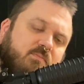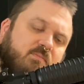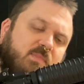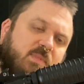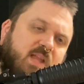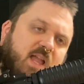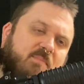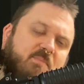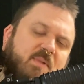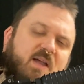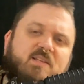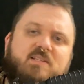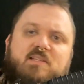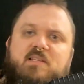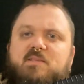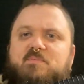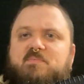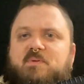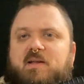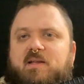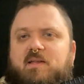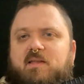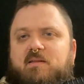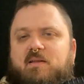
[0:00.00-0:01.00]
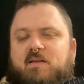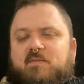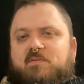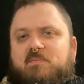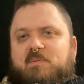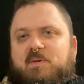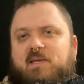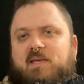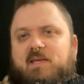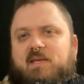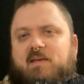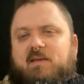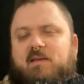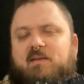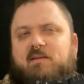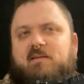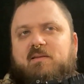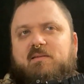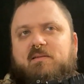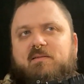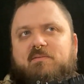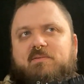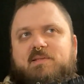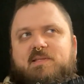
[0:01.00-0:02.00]
I imagine it's probably gonna have to be,
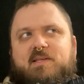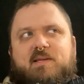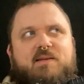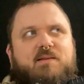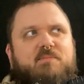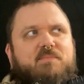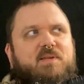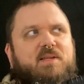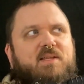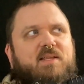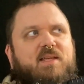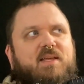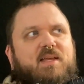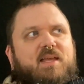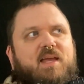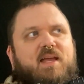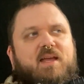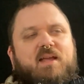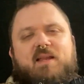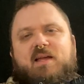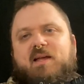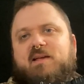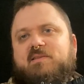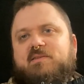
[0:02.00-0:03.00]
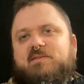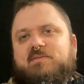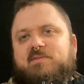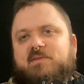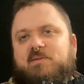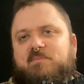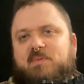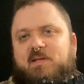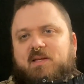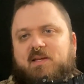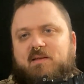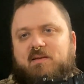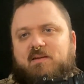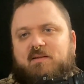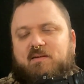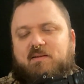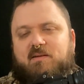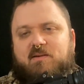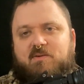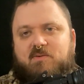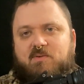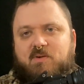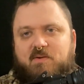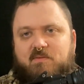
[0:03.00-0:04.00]
what's that company, like K&S or something,
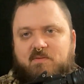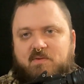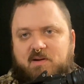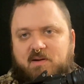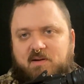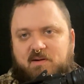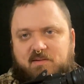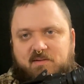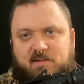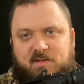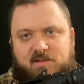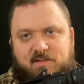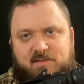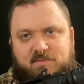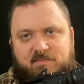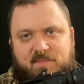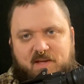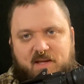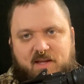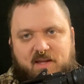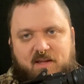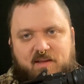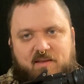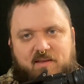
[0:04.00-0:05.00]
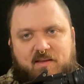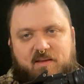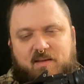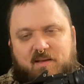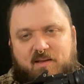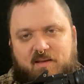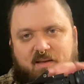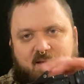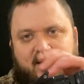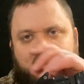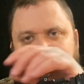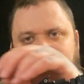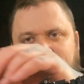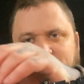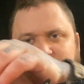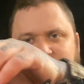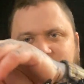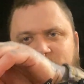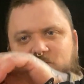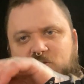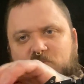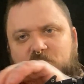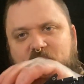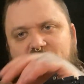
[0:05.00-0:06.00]
or whoever is making this
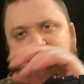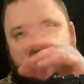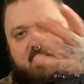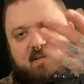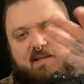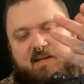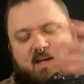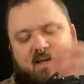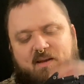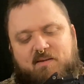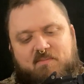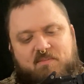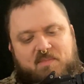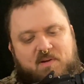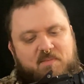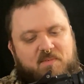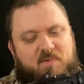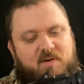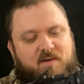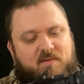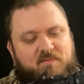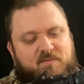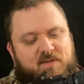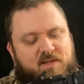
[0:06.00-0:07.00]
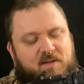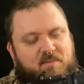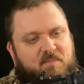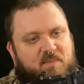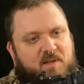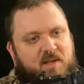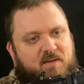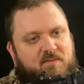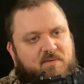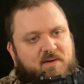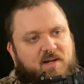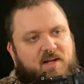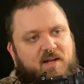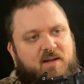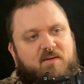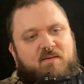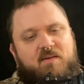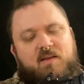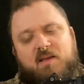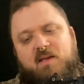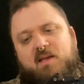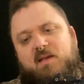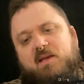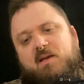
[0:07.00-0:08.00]
two-piece. I can't remember off the top of my head right now.
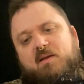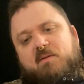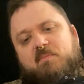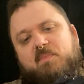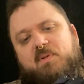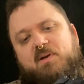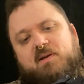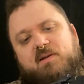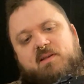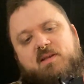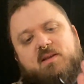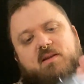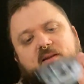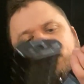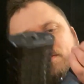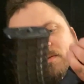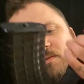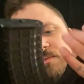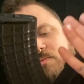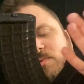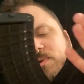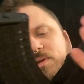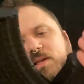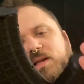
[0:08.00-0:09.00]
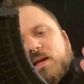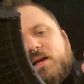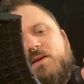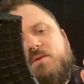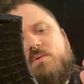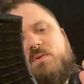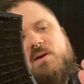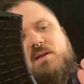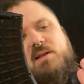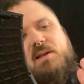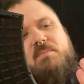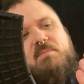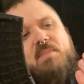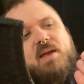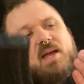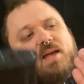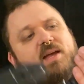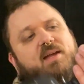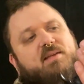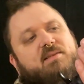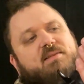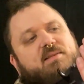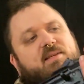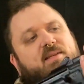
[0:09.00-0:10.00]
But, really high quality
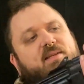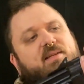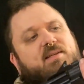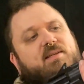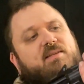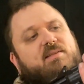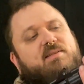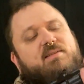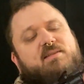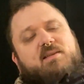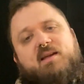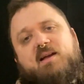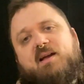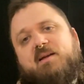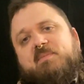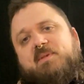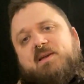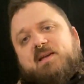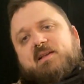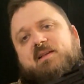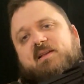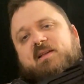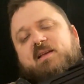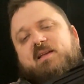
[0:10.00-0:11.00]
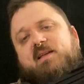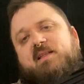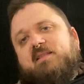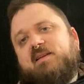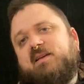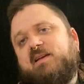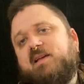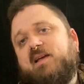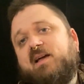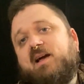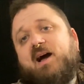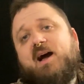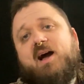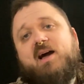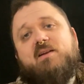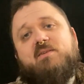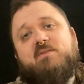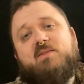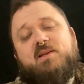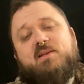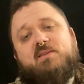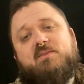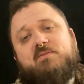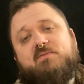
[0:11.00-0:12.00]
magazines. I mean, like, I don't
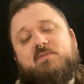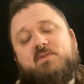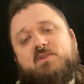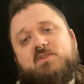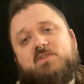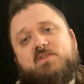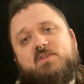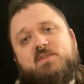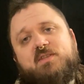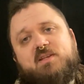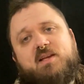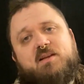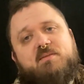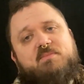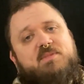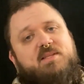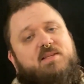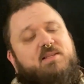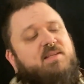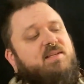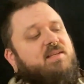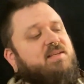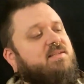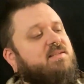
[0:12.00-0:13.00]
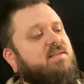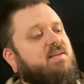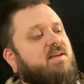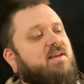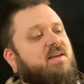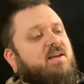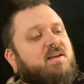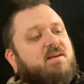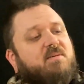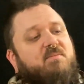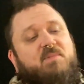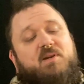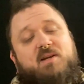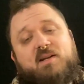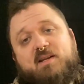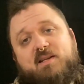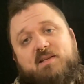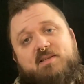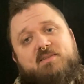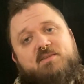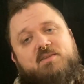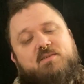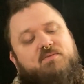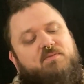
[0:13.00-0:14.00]
like the furniture that comes on these, but it
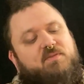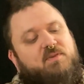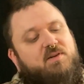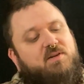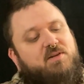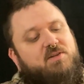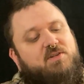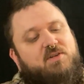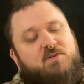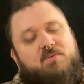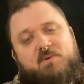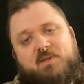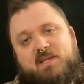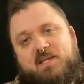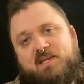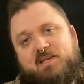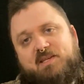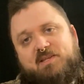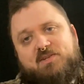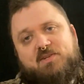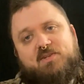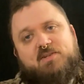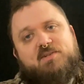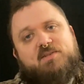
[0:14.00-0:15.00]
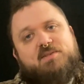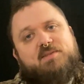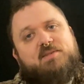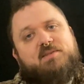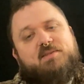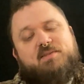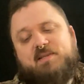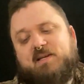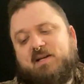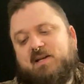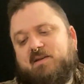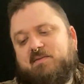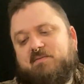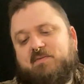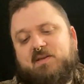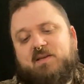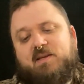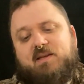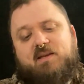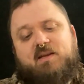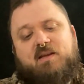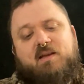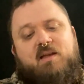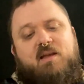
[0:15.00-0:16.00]
is good furniture with heat shields inside of
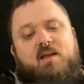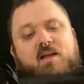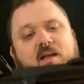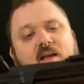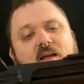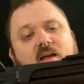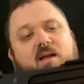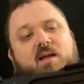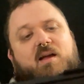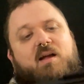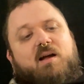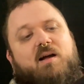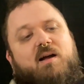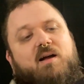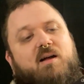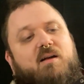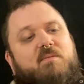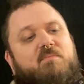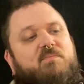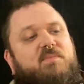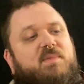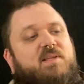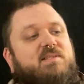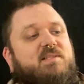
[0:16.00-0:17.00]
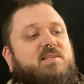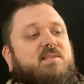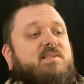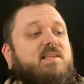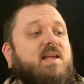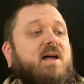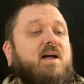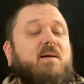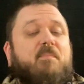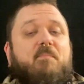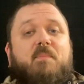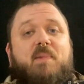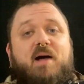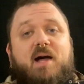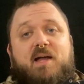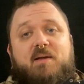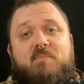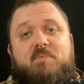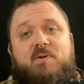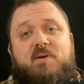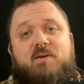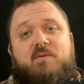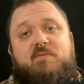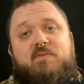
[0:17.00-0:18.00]
it. It's just not my
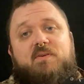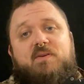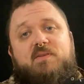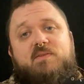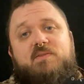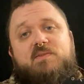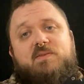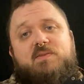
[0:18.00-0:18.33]
preference,